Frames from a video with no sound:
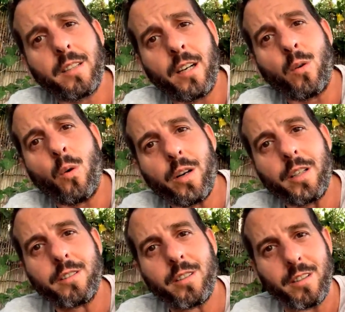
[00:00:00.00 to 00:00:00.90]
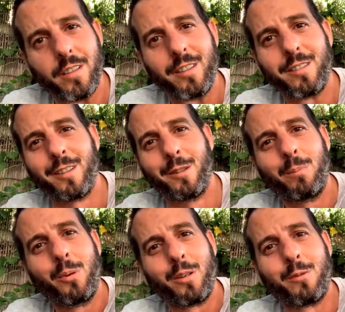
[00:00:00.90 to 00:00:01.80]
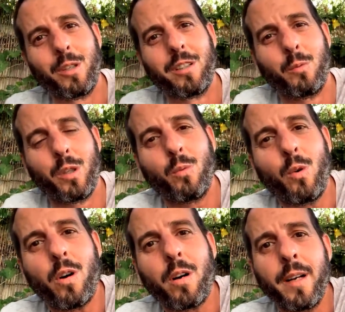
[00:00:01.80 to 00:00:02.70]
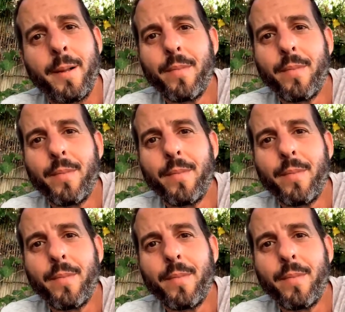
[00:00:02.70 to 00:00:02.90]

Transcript: according to the book with war,